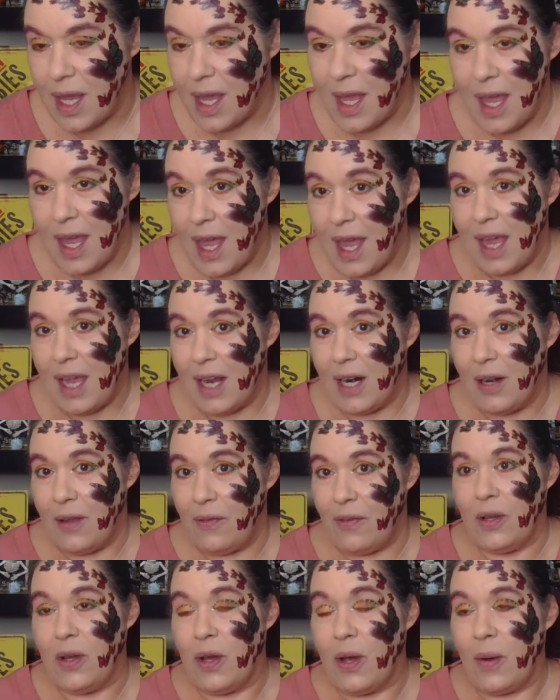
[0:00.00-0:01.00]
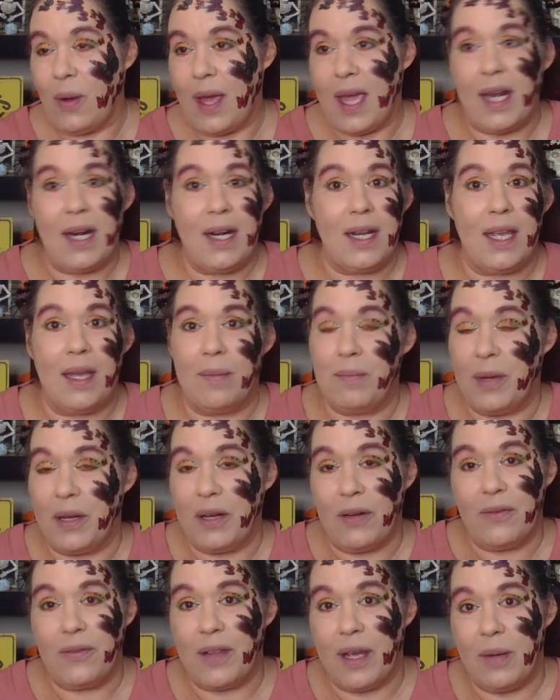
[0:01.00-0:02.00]
And if you go ahead and get
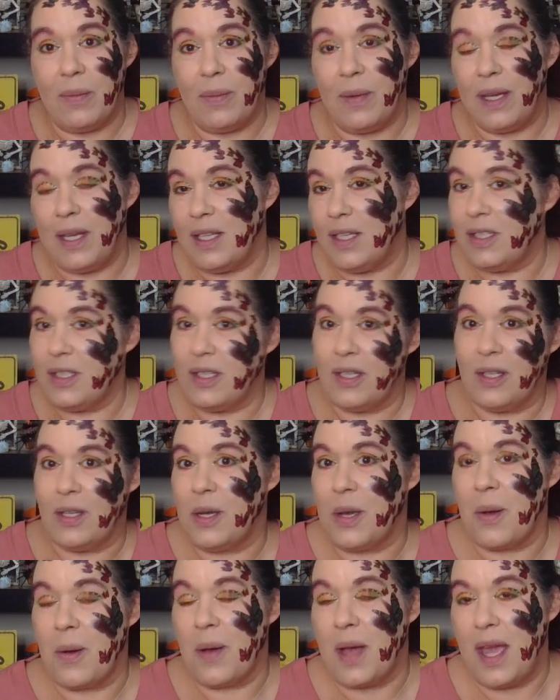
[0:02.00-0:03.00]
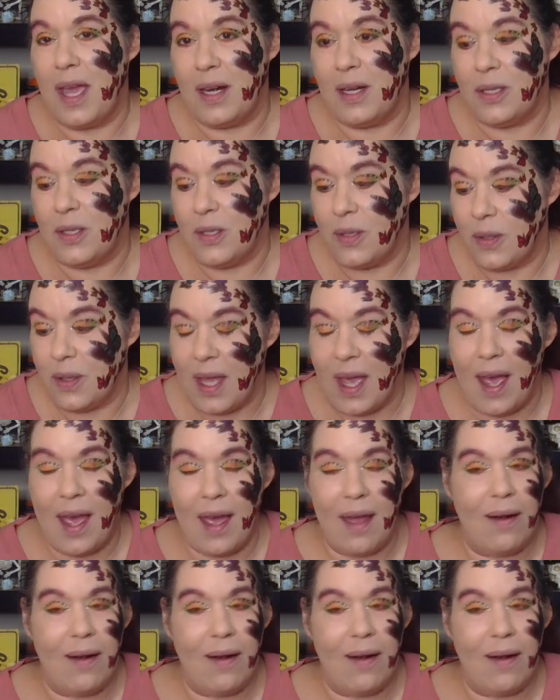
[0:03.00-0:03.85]
butterfly wings, you could go ahead and do that.